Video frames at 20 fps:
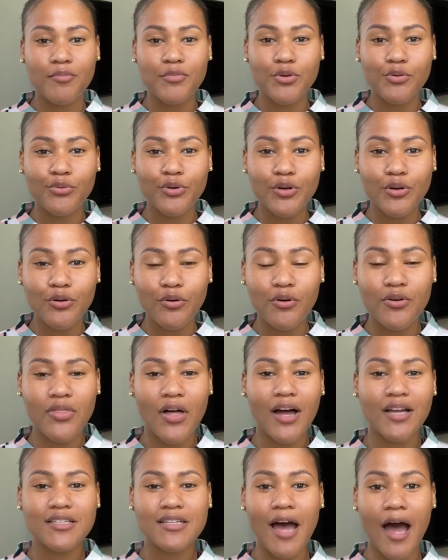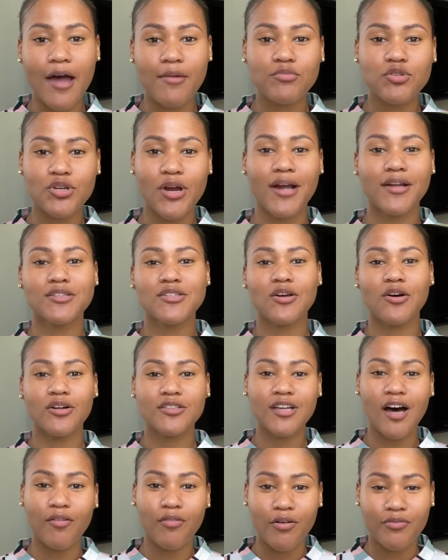you would know that I'm trying to cut
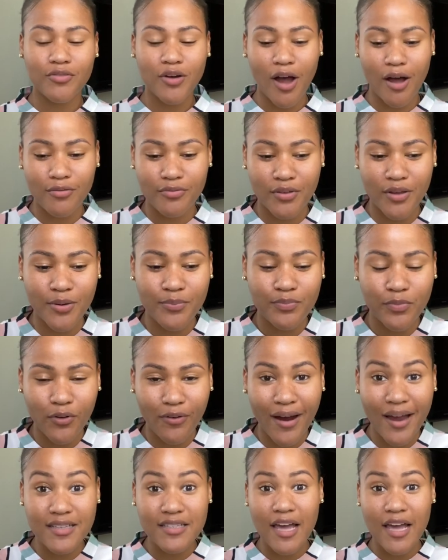off of coffee, right?